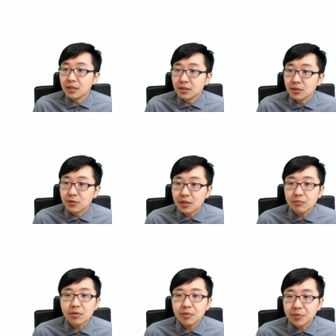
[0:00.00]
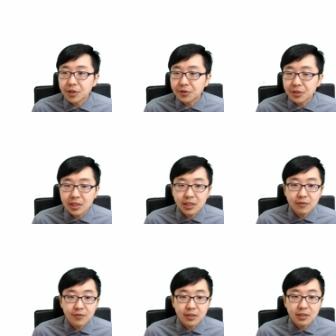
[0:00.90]
So simple beam theory
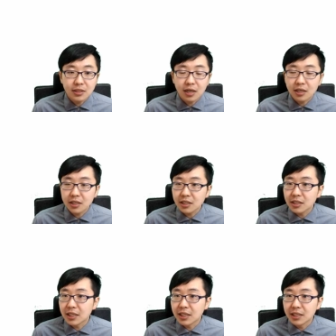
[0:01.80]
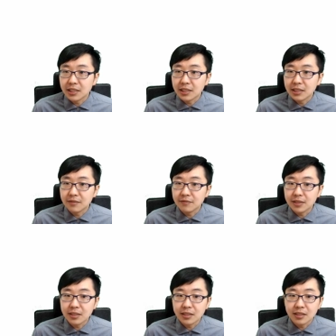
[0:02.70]
we started, and then
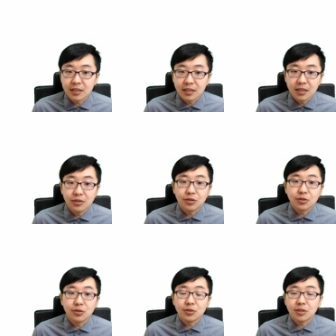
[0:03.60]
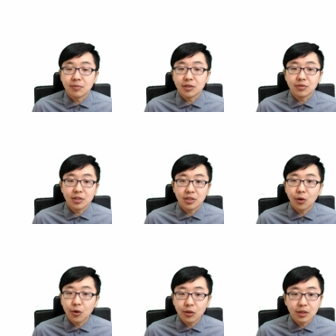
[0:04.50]
we introduced about the
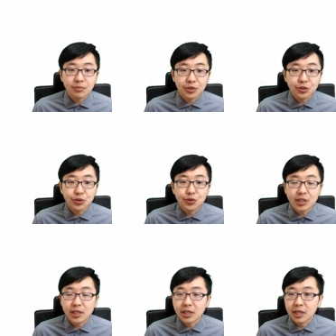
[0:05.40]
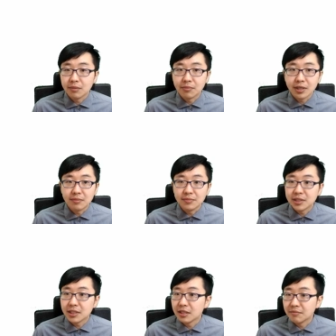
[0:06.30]
Euler-Bernoulli
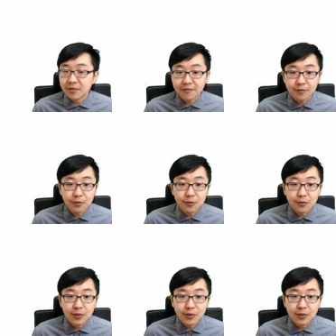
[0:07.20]
beams before.